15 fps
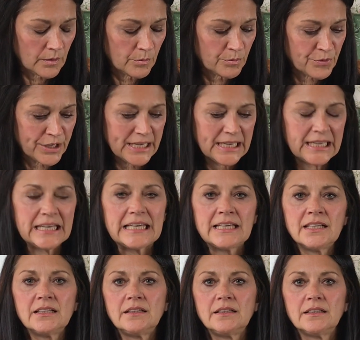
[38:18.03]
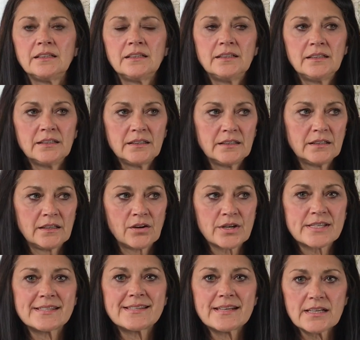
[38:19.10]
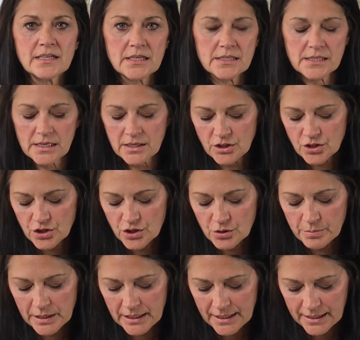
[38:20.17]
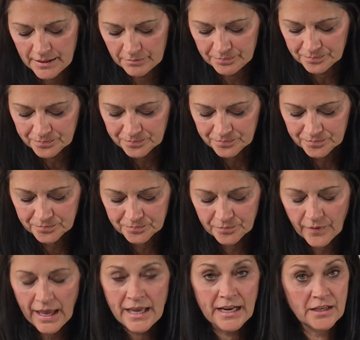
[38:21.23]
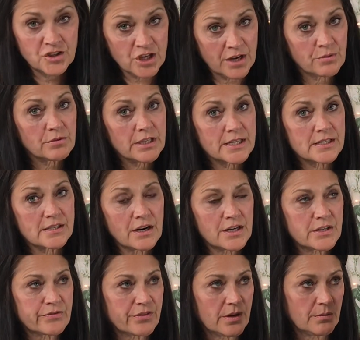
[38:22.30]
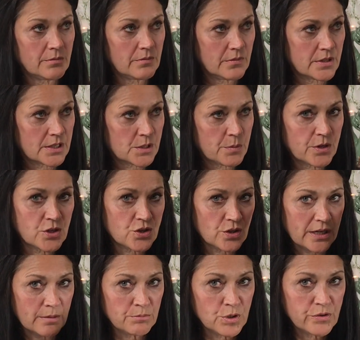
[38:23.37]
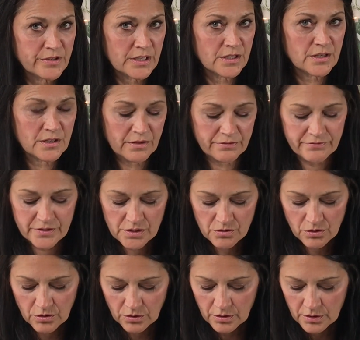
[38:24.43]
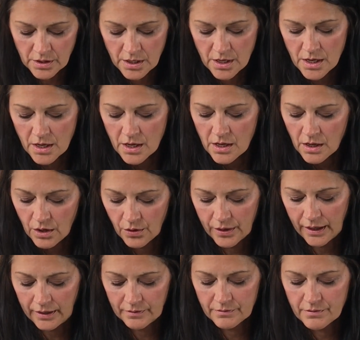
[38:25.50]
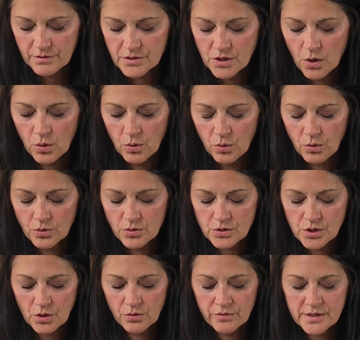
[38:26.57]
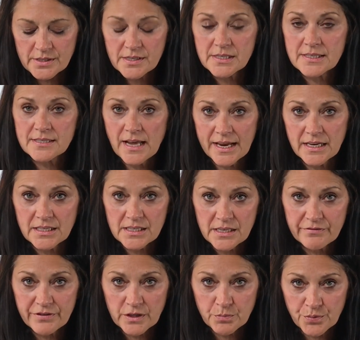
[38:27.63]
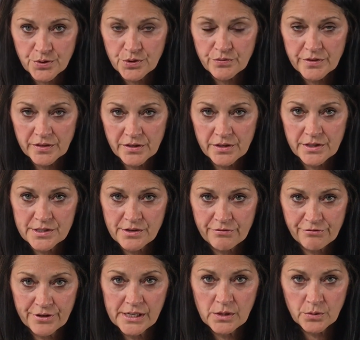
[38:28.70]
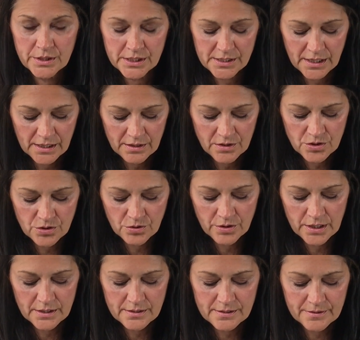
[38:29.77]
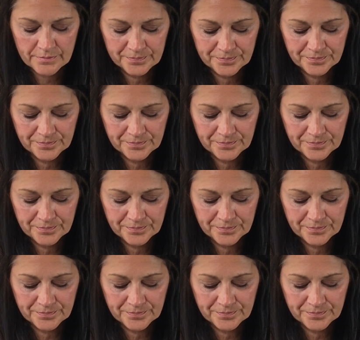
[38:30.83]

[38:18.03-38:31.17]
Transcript: bringing ill or sickness into your body. And it generally starts from the spiritual and moves into the physical. Okay, so this is scientific proof that there is a frequency to this